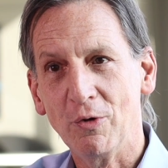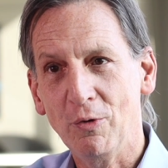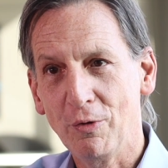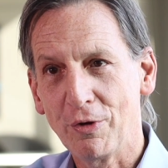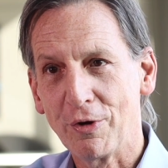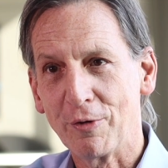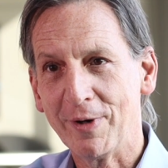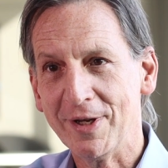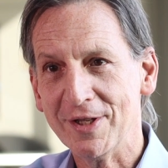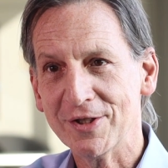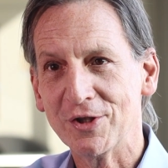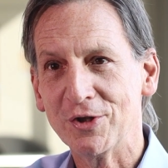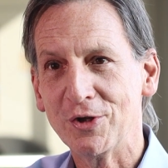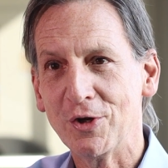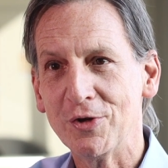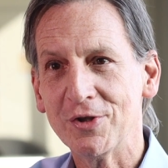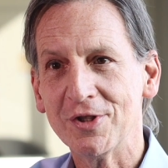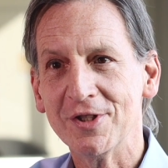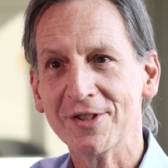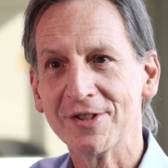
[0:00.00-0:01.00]
all three
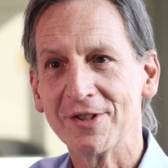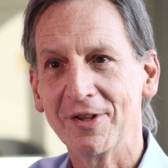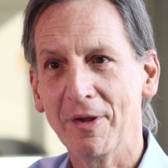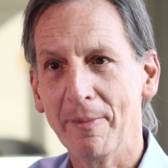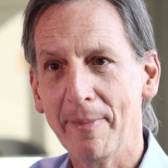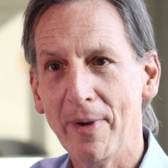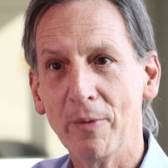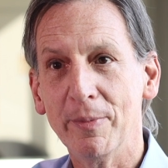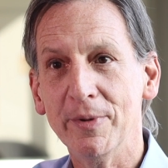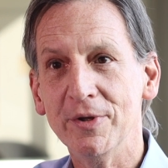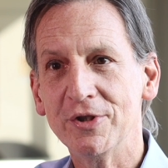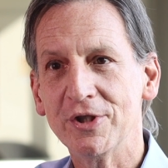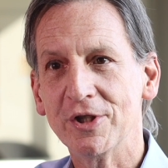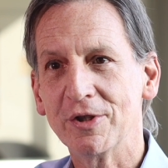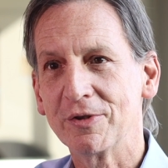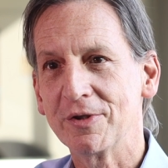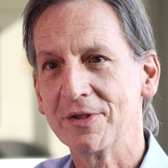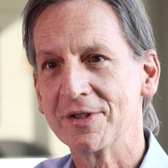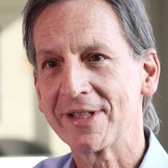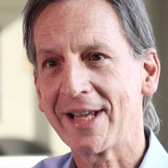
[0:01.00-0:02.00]
institutions on the Melbourne
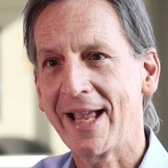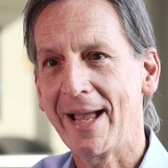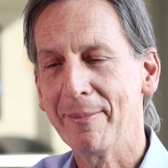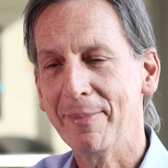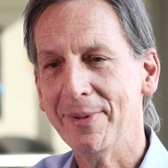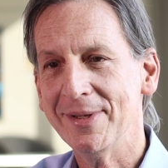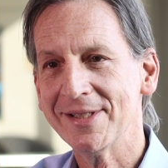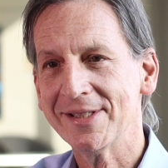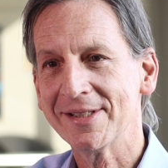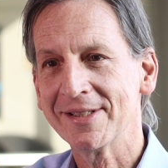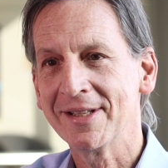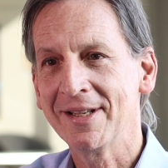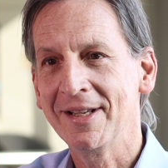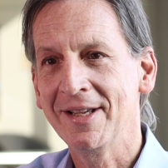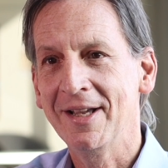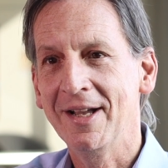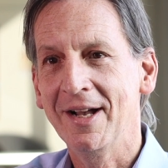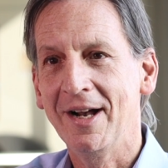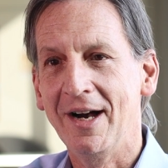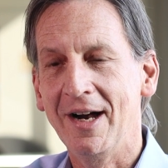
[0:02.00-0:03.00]
Children's Campus.
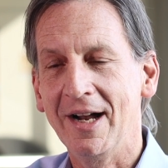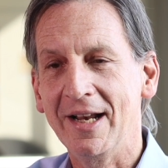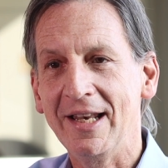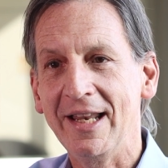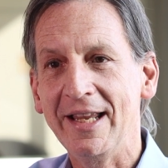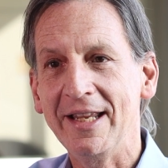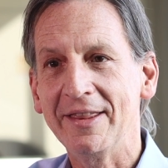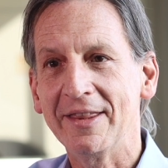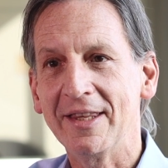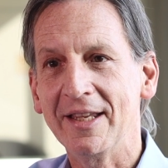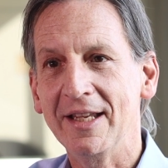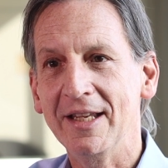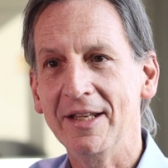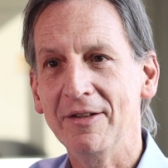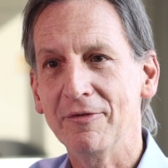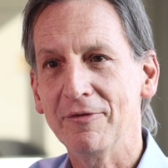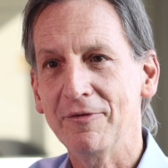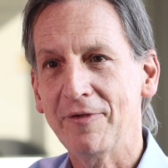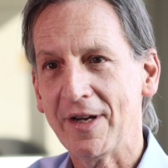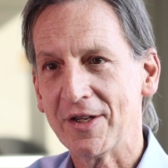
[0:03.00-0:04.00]
I lead the
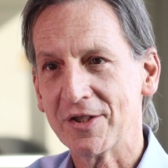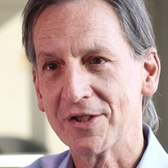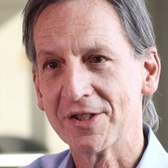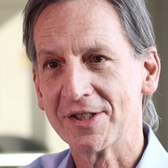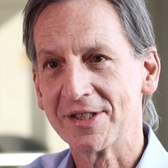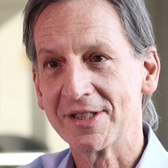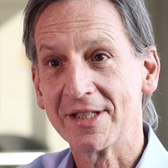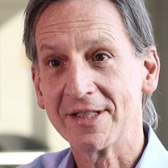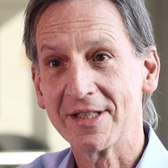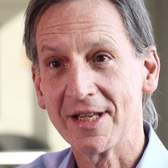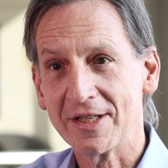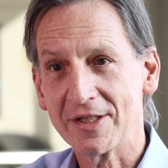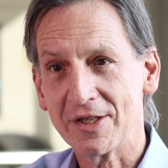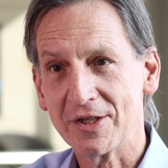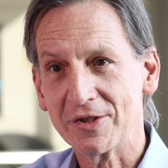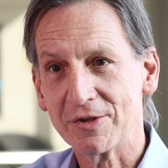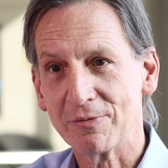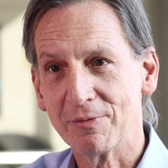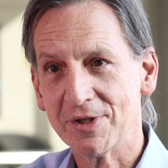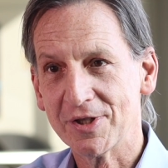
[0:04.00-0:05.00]
Infectious
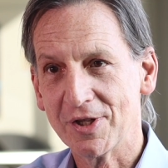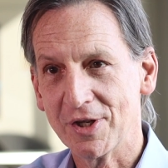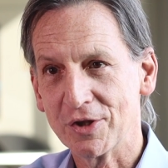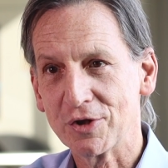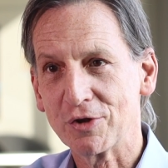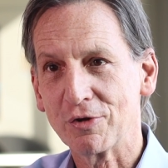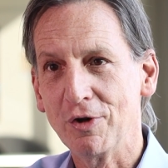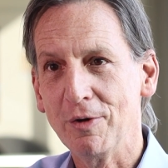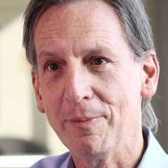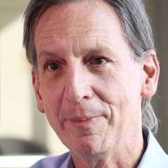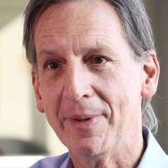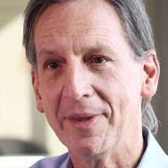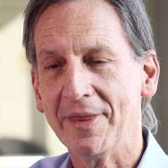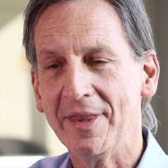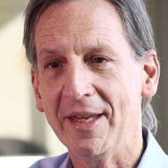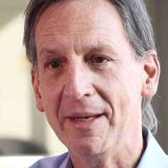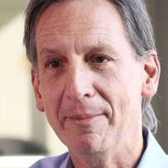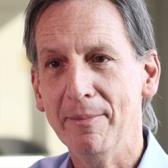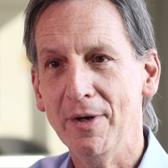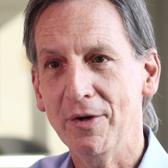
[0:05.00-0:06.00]
Diseases Research Group at
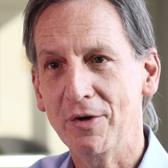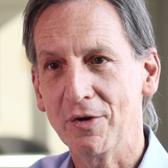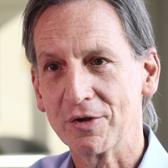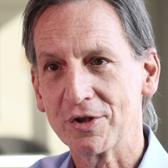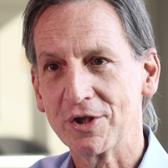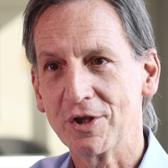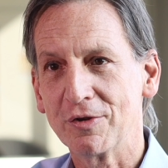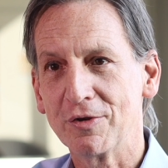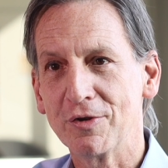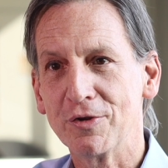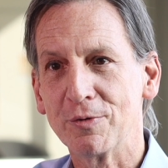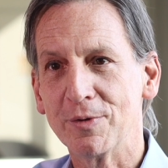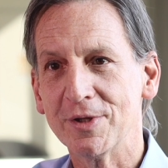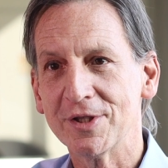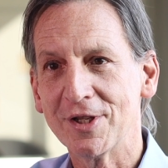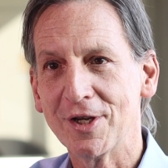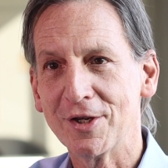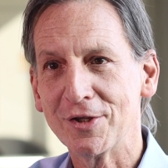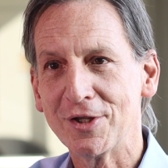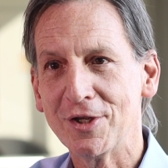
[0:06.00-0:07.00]
the Murdoch Children's
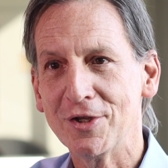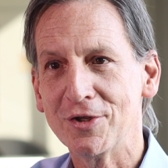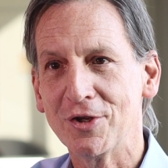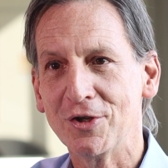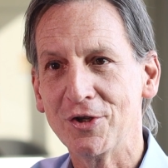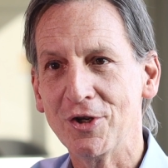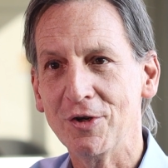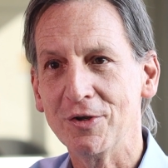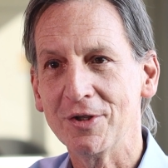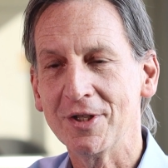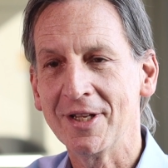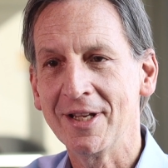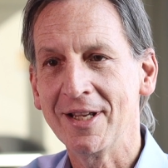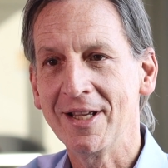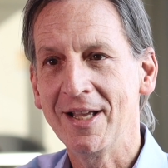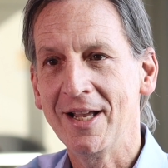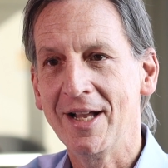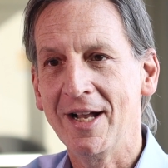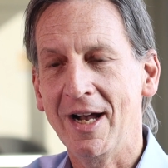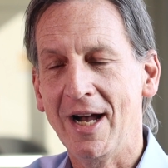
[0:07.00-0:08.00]
Research Institute.
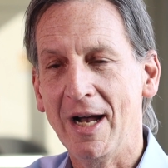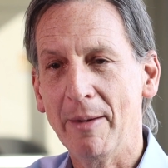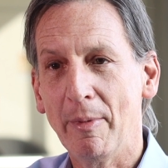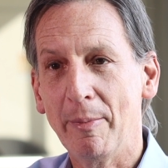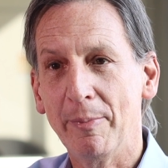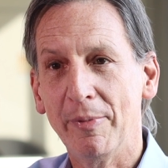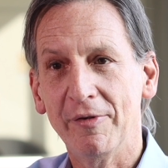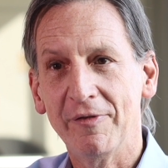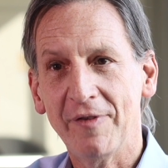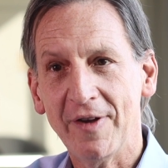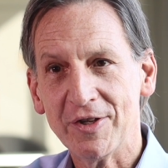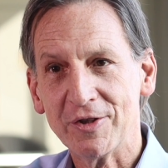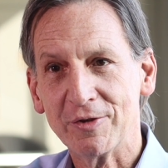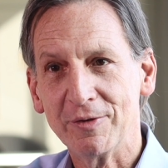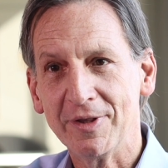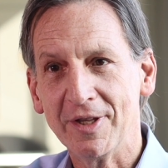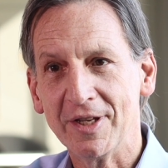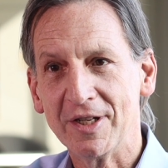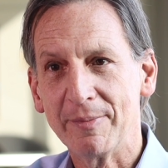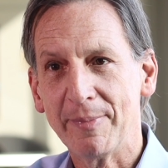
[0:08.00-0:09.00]
I'm a professor
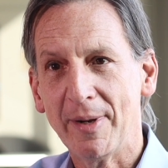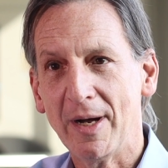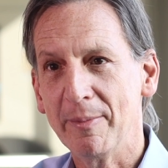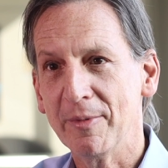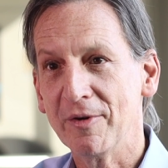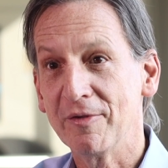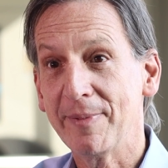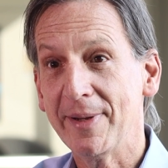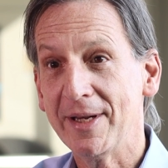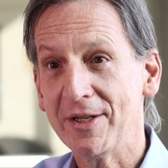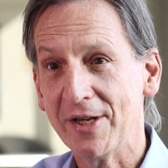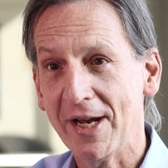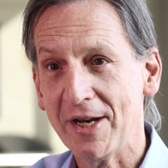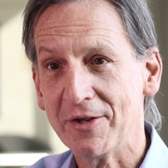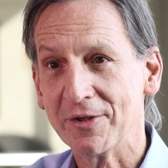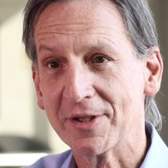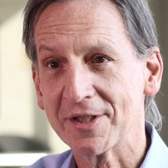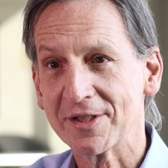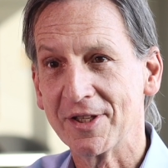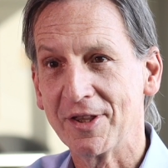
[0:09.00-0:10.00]
in the Department of
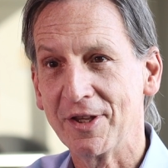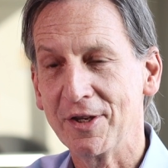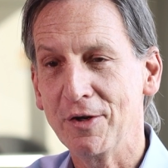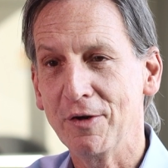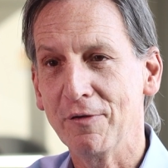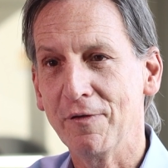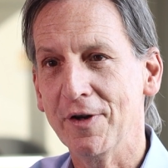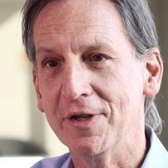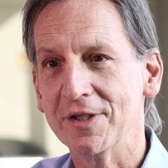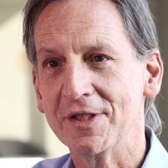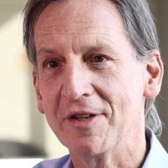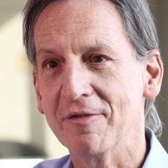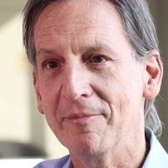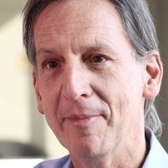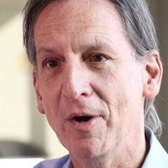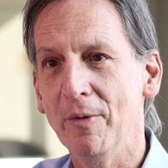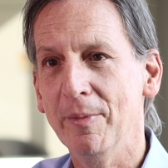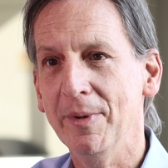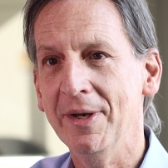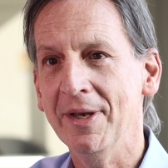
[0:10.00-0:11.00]
Paediatrics at the University of
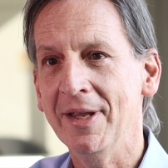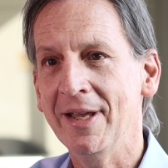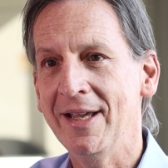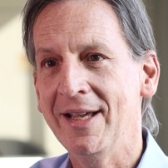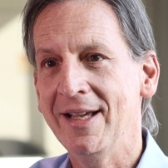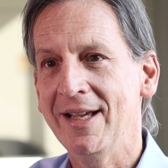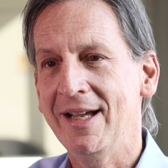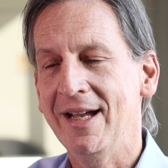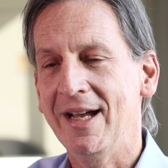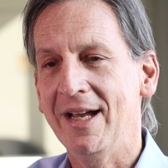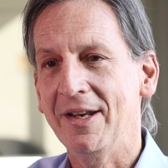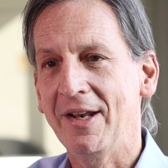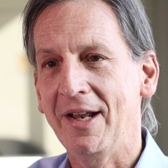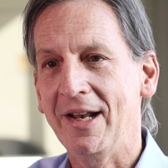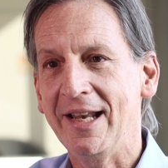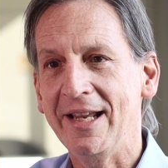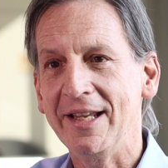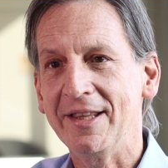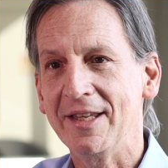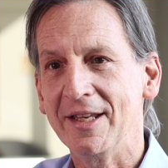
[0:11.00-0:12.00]
Melbourne, and I
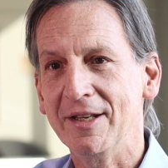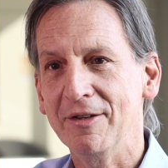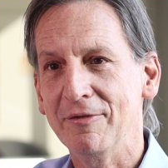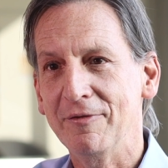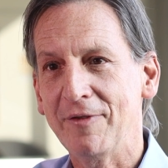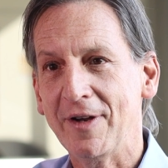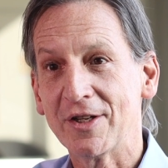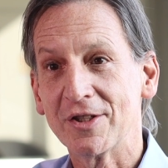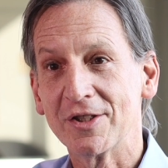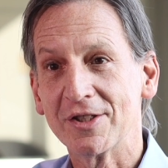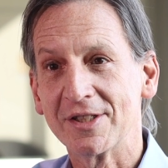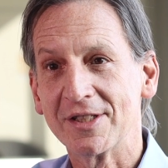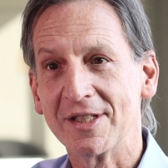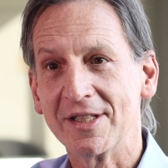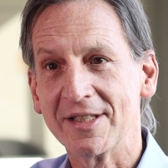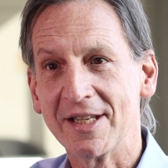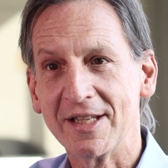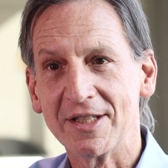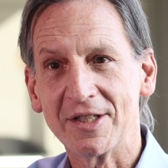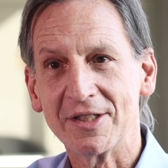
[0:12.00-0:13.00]
lead the Infectious
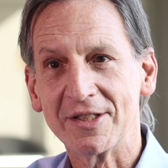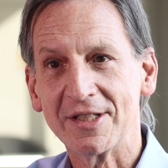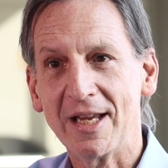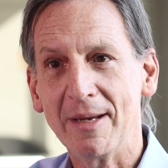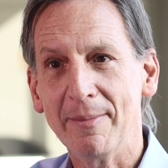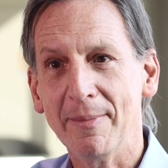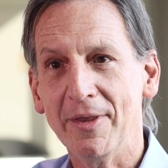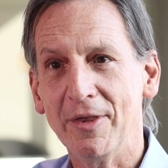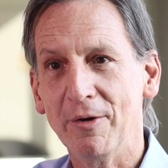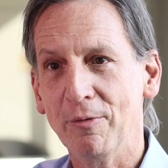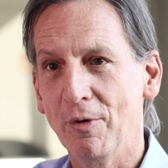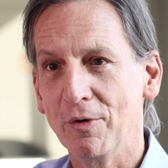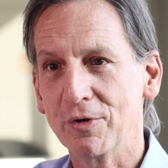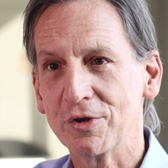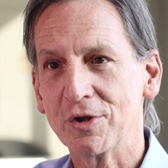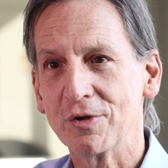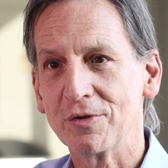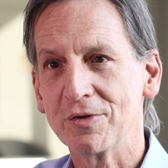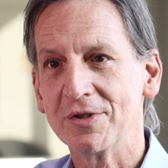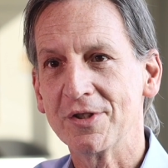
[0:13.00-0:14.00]
Diseases team at the Royal
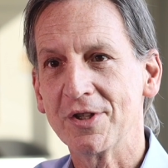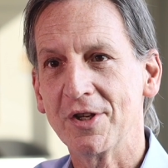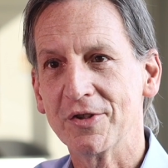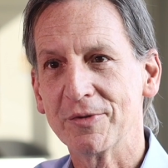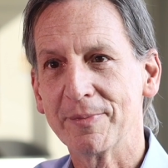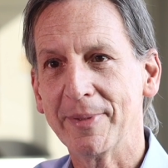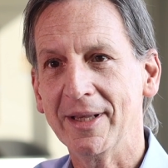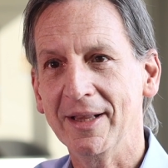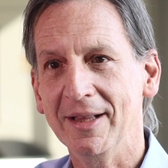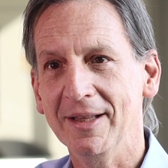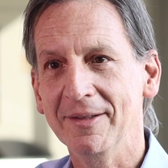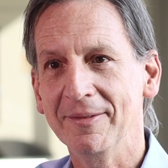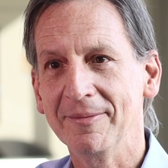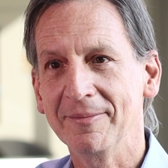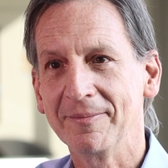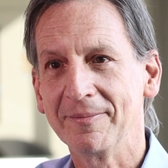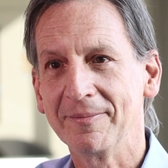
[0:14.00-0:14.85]
Children's Hospital.